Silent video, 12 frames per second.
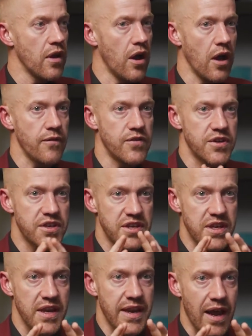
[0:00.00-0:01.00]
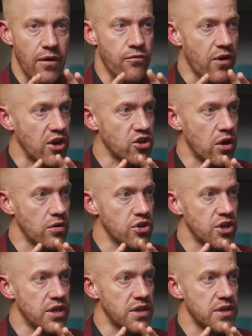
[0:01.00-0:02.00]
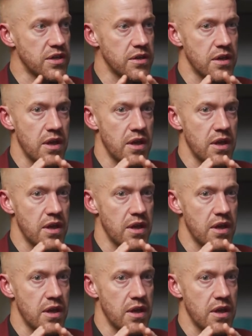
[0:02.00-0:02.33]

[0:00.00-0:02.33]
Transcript: I've just seen how fragile she is.